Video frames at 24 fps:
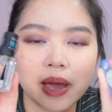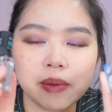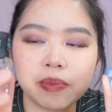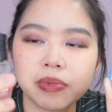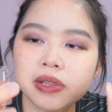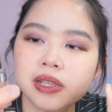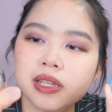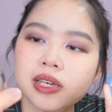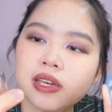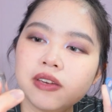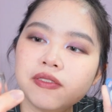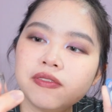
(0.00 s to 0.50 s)
I
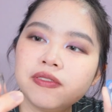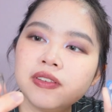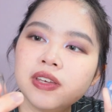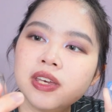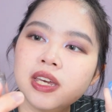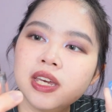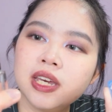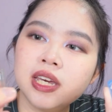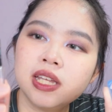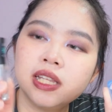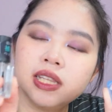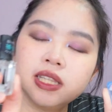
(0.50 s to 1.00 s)
believe
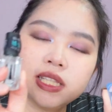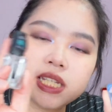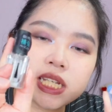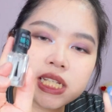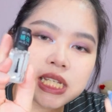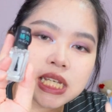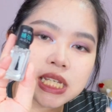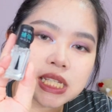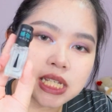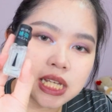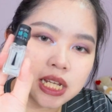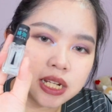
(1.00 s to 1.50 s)

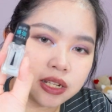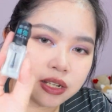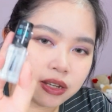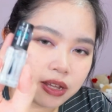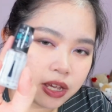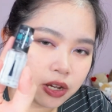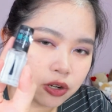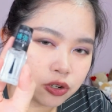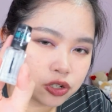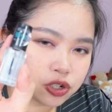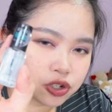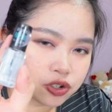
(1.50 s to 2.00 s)
this is a
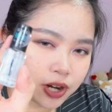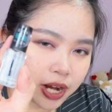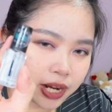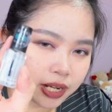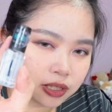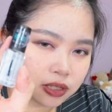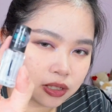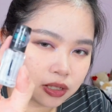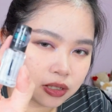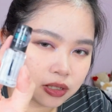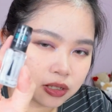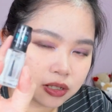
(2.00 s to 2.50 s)
nail
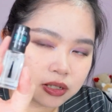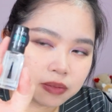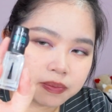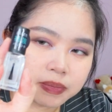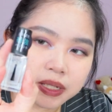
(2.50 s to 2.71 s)
strengthener